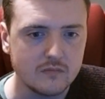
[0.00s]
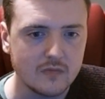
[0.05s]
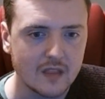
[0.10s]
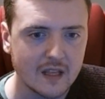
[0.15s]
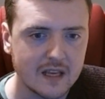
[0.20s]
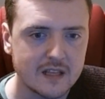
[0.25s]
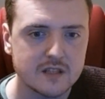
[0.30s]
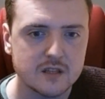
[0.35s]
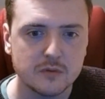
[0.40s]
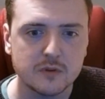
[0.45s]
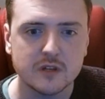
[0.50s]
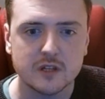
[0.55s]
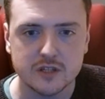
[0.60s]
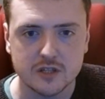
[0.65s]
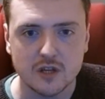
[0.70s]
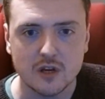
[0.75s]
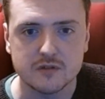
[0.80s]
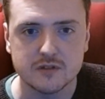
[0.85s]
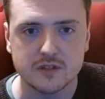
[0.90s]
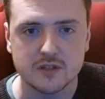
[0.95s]
And so what I
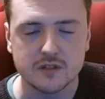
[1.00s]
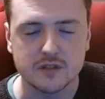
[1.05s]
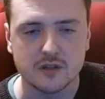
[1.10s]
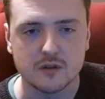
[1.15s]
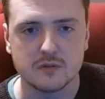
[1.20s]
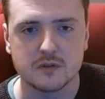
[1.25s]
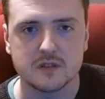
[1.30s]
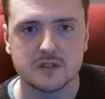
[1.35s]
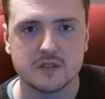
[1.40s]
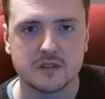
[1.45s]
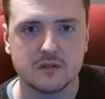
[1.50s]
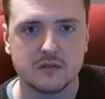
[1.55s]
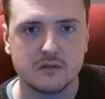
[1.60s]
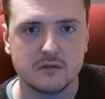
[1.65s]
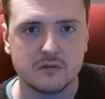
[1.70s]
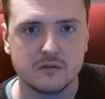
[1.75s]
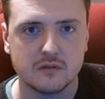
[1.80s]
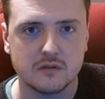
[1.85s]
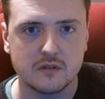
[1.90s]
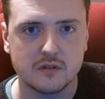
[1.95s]
chose to do was
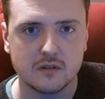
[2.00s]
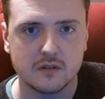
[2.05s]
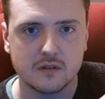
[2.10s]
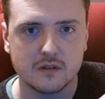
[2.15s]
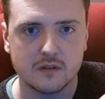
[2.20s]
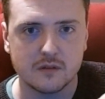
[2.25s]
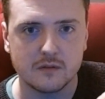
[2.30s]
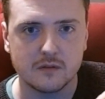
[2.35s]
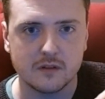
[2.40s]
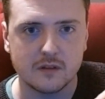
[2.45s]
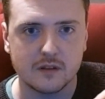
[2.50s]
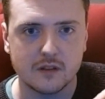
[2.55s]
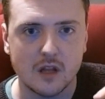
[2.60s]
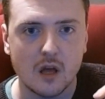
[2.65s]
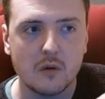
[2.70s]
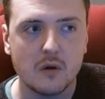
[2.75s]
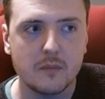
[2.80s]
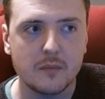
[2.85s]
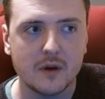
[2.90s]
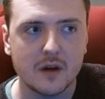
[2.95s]
to
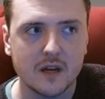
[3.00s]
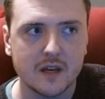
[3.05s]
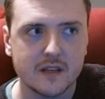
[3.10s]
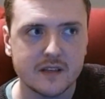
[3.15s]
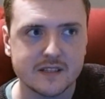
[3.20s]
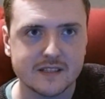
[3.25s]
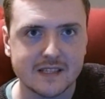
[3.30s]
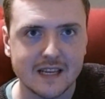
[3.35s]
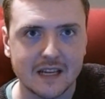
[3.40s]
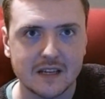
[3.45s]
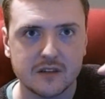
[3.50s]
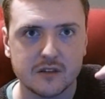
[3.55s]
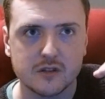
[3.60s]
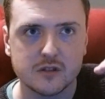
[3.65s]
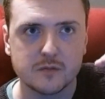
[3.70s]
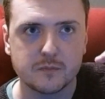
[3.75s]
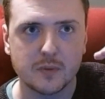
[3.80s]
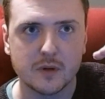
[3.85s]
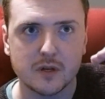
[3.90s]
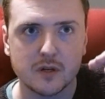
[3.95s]
lower my
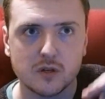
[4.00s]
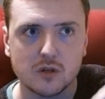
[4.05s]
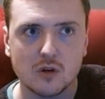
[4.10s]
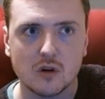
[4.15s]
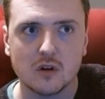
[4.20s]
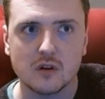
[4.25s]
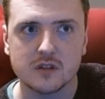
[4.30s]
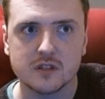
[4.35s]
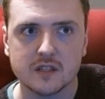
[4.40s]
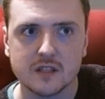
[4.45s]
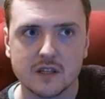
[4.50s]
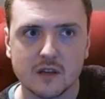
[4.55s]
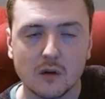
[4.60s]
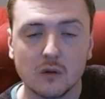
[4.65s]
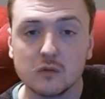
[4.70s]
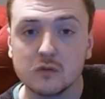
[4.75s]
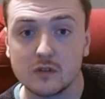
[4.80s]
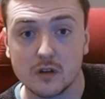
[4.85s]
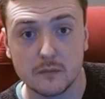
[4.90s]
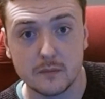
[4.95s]
standards, but not
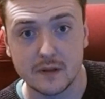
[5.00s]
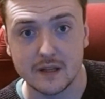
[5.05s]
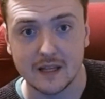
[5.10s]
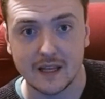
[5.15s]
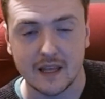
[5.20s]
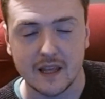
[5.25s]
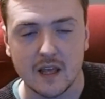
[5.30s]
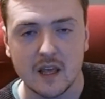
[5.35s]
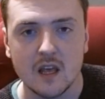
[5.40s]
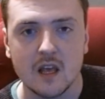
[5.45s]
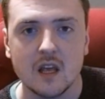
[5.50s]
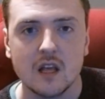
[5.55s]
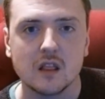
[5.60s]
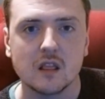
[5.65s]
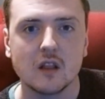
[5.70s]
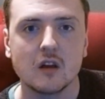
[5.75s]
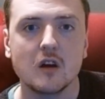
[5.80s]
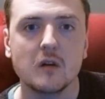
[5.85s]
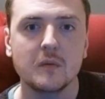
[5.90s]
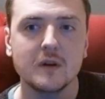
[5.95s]
ultimately.
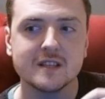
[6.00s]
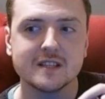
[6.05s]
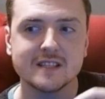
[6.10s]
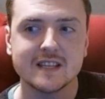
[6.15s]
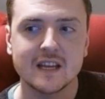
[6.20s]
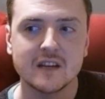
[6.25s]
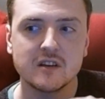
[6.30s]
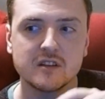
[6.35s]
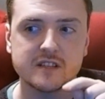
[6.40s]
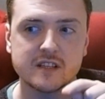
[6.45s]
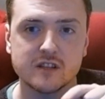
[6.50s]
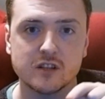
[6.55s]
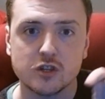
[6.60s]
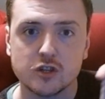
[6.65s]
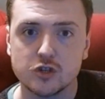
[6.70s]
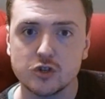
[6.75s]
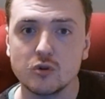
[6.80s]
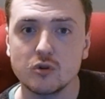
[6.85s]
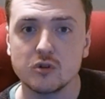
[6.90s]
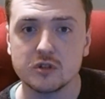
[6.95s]
Lower my standards in the
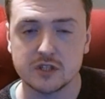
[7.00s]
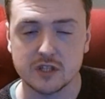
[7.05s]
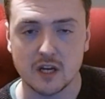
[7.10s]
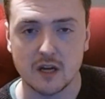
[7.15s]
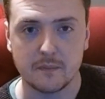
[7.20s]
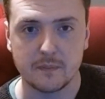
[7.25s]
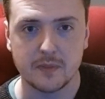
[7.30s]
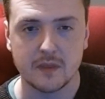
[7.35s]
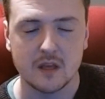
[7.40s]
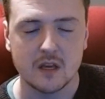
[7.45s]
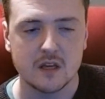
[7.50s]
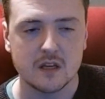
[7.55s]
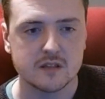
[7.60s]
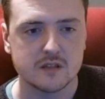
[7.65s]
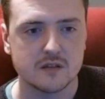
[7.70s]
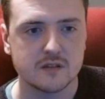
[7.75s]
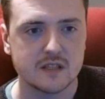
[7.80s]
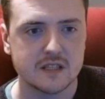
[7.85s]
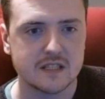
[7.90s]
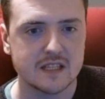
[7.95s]
short term.
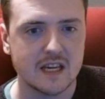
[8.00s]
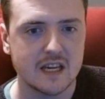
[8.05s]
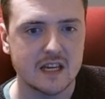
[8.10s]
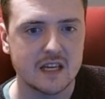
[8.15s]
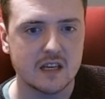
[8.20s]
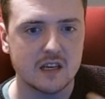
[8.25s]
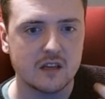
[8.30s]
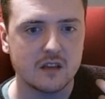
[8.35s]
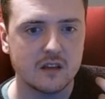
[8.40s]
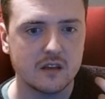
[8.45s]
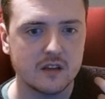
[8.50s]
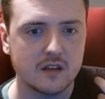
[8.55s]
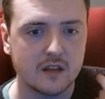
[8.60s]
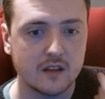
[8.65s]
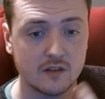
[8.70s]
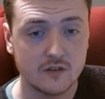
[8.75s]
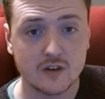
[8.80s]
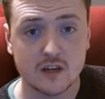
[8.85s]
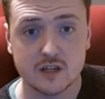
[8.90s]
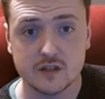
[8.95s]
So to say,
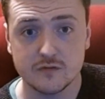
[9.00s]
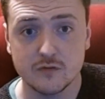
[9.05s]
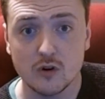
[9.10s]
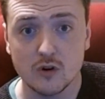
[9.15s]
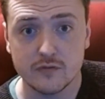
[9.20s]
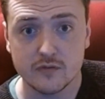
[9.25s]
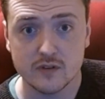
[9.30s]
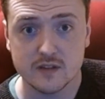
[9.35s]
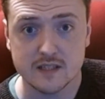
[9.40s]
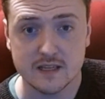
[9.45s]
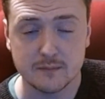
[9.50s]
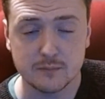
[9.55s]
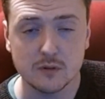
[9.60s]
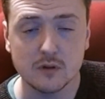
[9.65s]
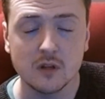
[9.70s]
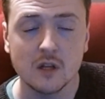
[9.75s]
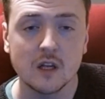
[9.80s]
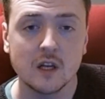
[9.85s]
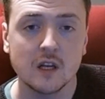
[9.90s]
in Crash 4, for example,